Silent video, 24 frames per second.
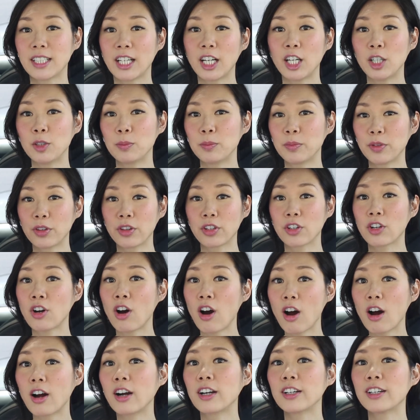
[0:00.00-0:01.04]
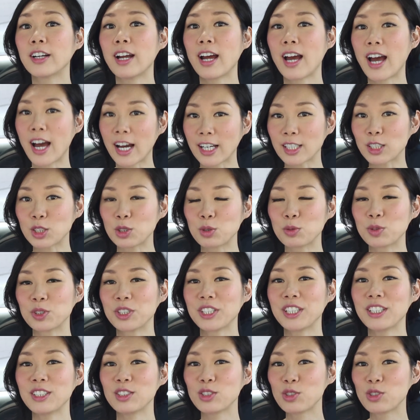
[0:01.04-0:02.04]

to help the car actually